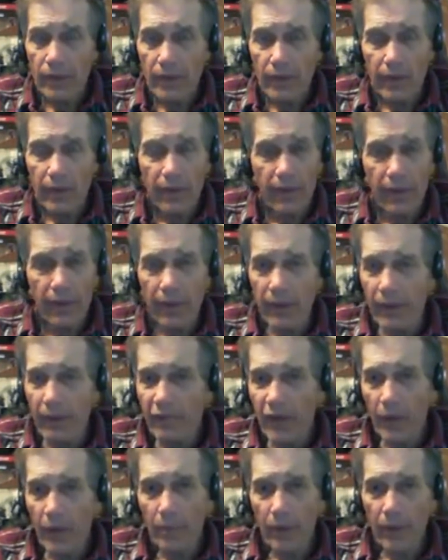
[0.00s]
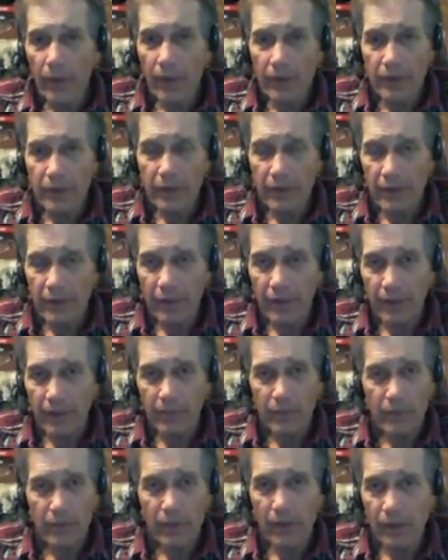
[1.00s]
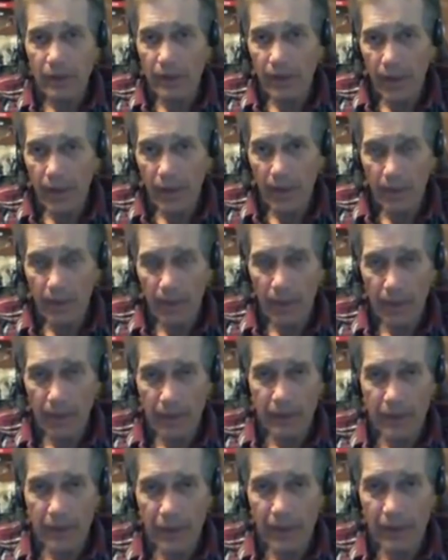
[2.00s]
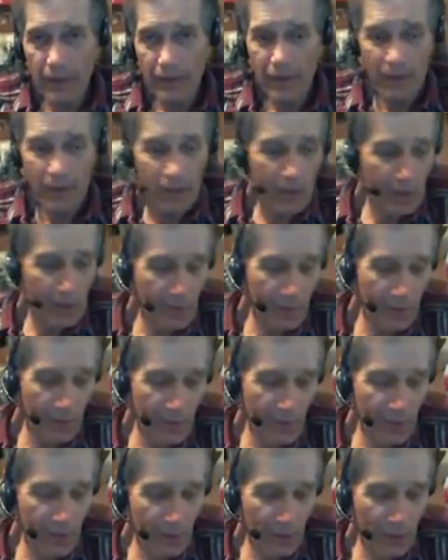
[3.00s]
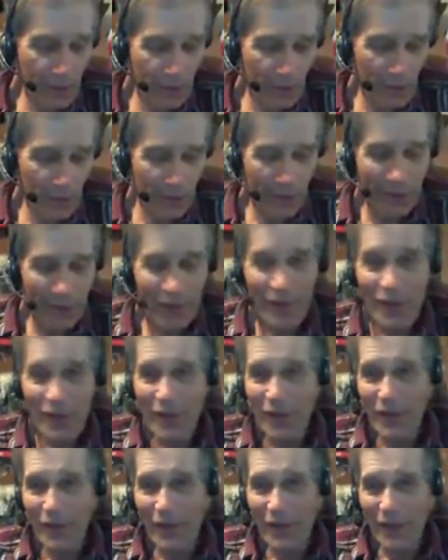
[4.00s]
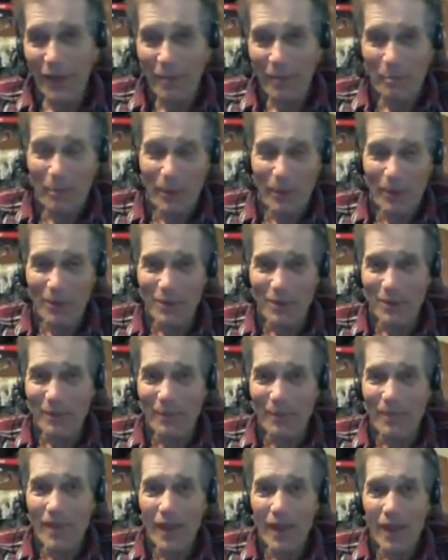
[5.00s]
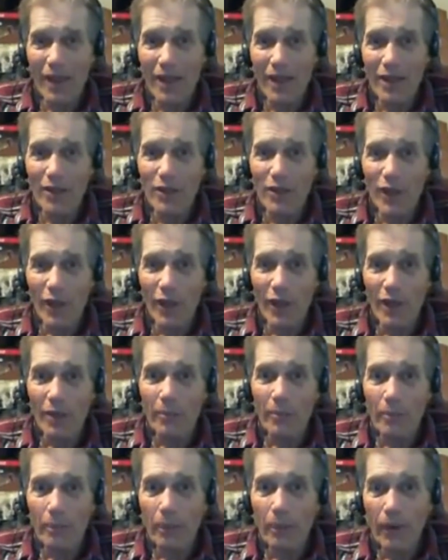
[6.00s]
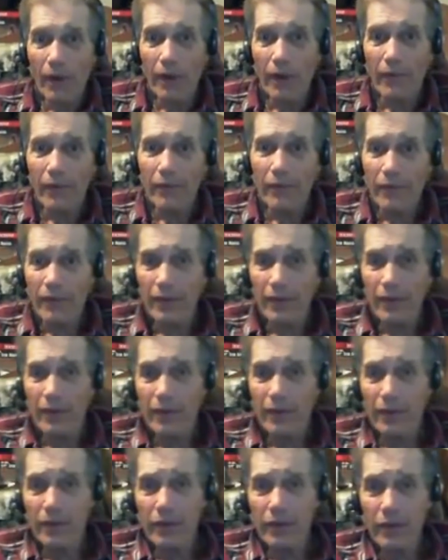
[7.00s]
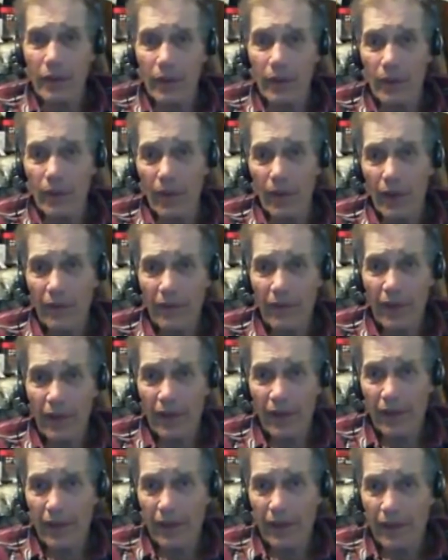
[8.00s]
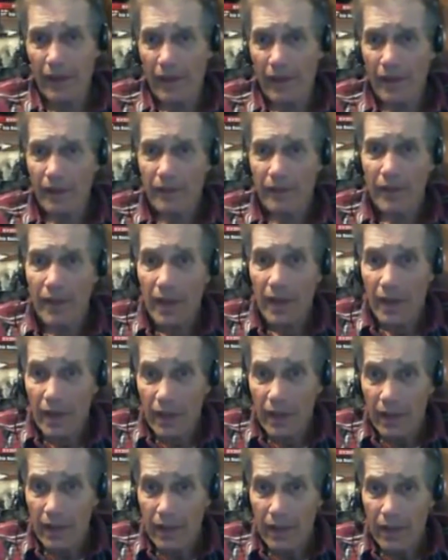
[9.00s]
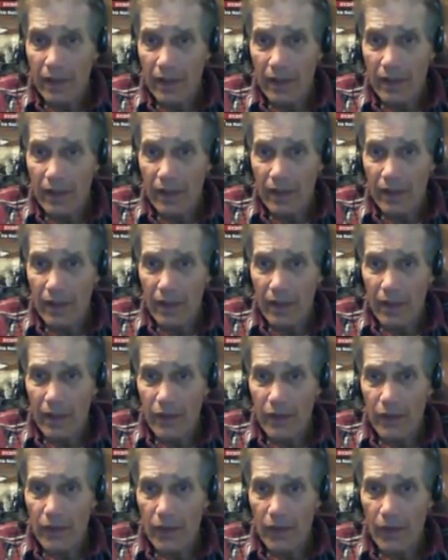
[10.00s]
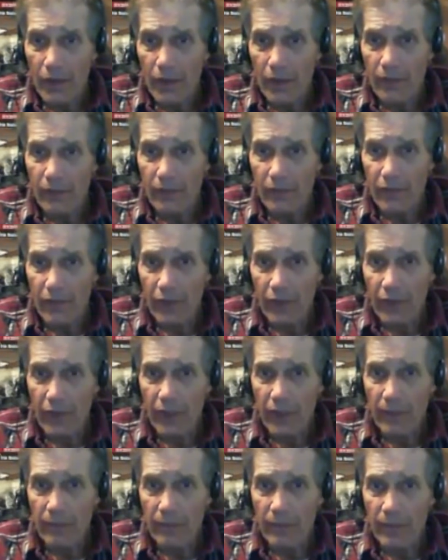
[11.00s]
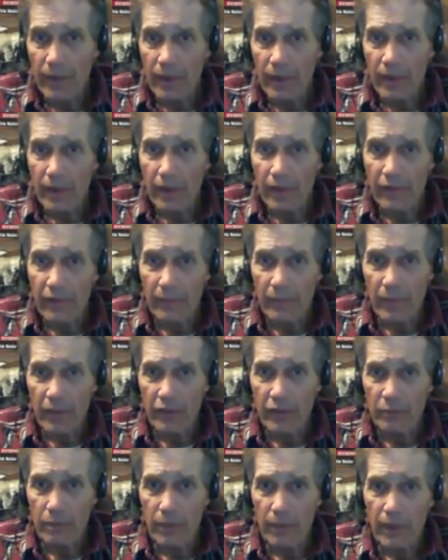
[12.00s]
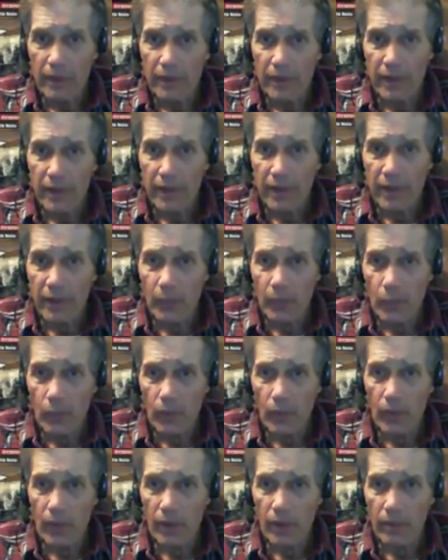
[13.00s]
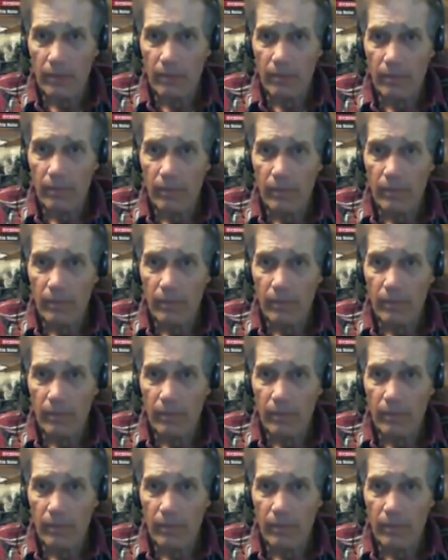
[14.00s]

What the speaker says: And if I pronounce your names wrong, I apologize. I'm not a very good name person. Todd Prather. Joe, I've had a drawn frame from a split that didn't work